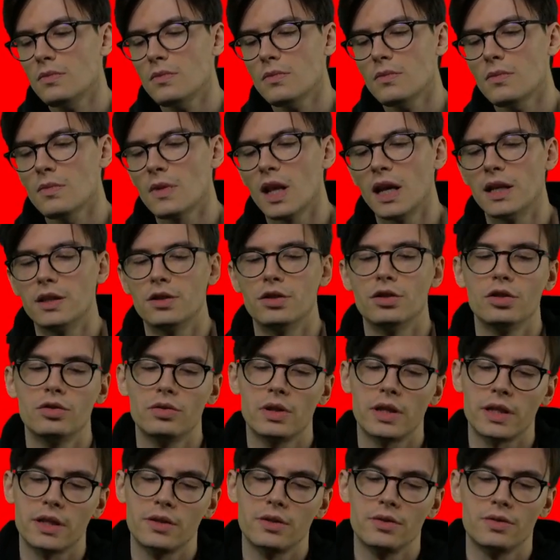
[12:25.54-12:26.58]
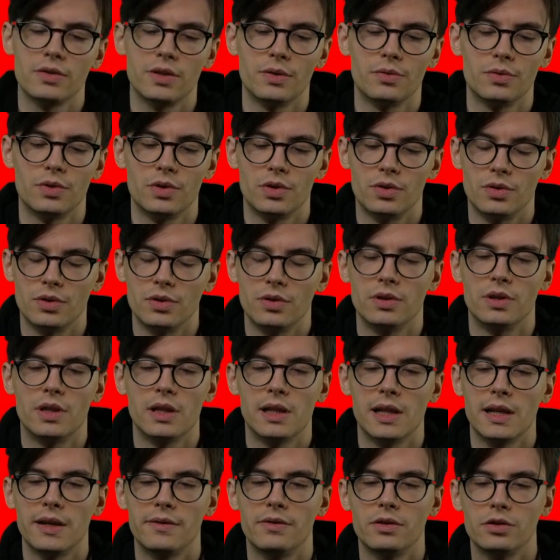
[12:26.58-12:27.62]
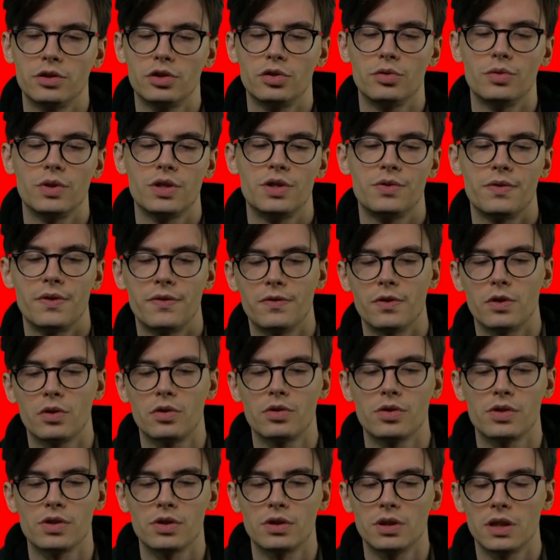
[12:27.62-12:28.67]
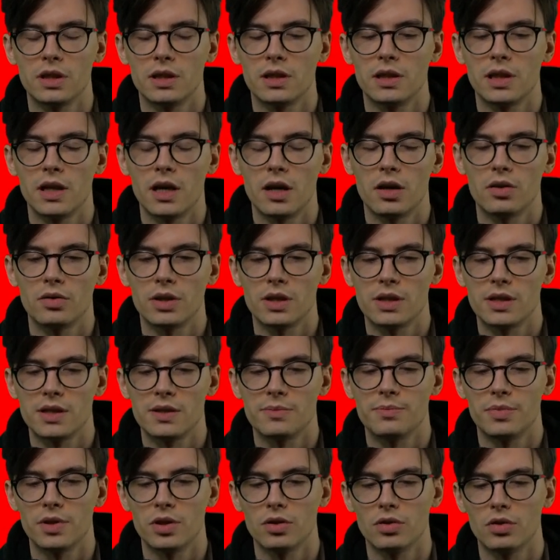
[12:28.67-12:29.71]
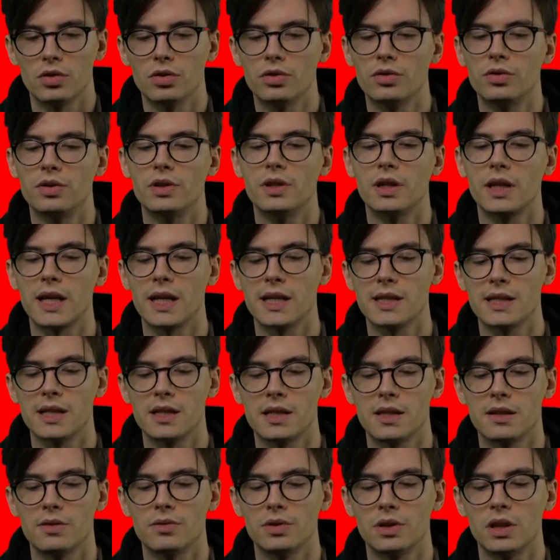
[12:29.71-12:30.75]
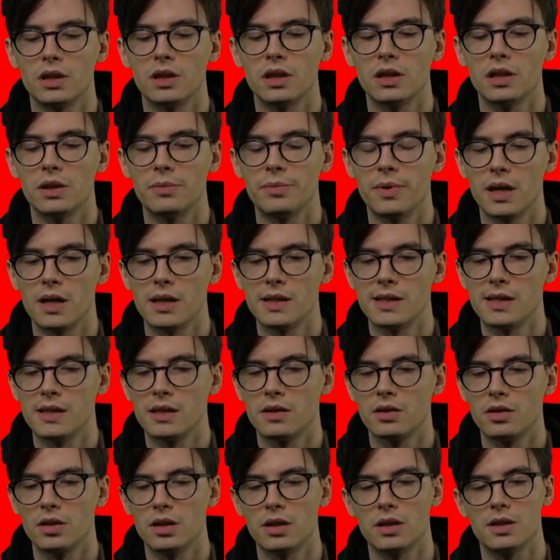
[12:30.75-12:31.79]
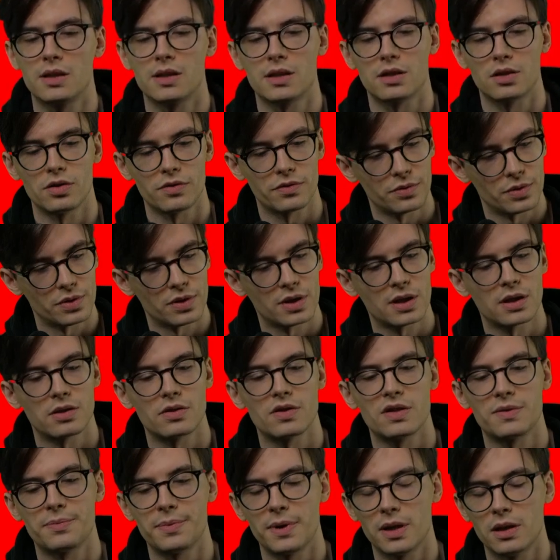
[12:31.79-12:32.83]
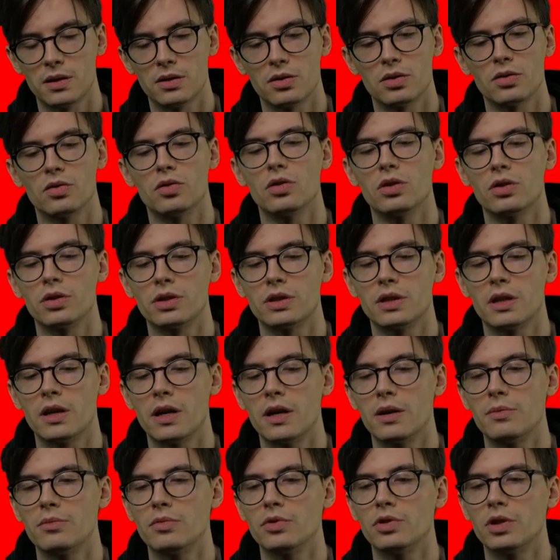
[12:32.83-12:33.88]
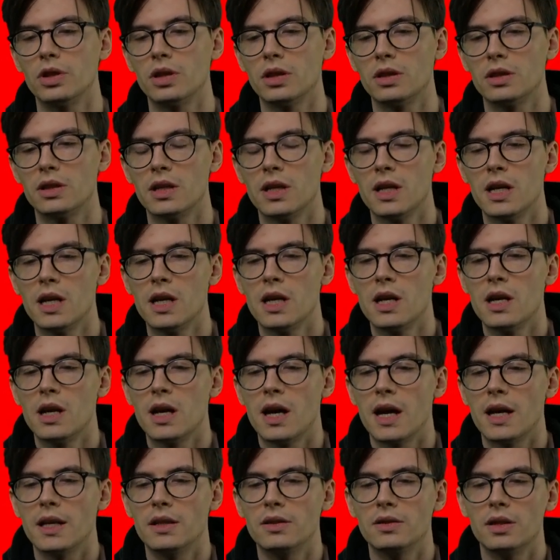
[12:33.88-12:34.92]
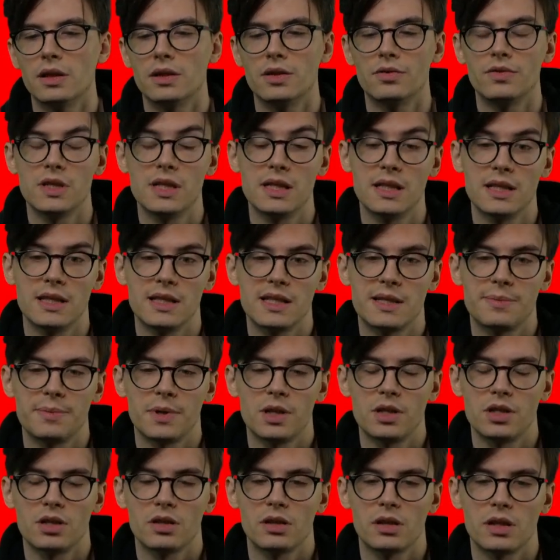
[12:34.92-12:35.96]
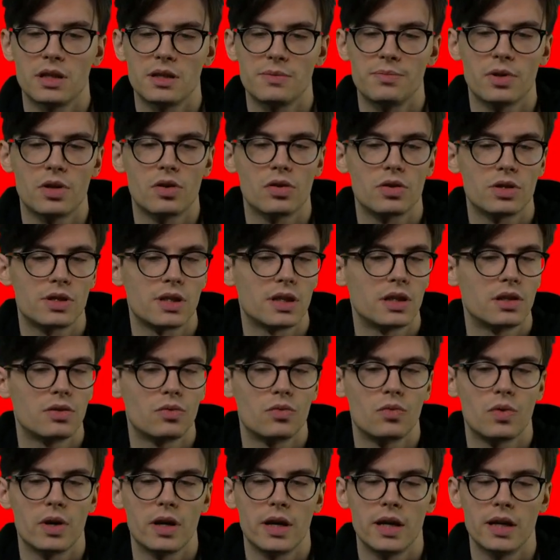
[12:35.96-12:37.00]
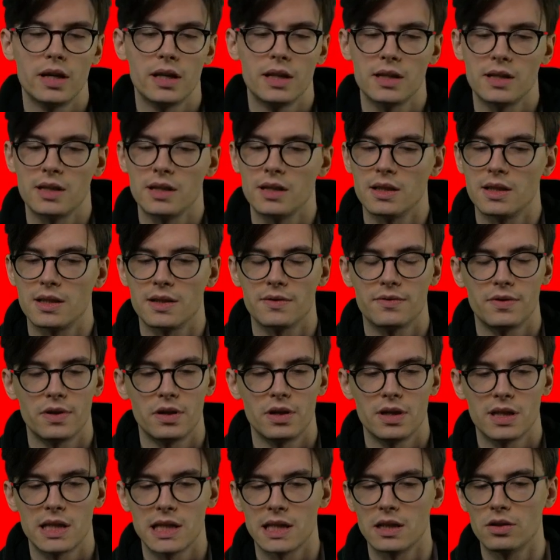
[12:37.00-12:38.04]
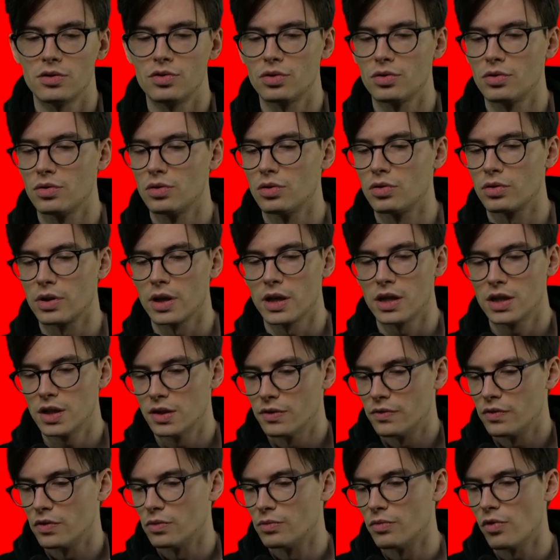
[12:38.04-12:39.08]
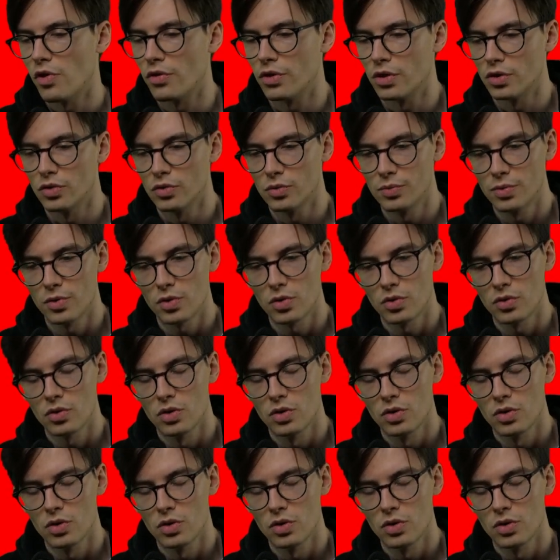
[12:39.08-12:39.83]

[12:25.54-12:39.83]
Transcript: and like the level to which we focus on it now is beyond the cases that we did in the past. It's kind of, we kind of spend all our time on it. And the reason it's special is because in a way it's a very central location for Mariupol.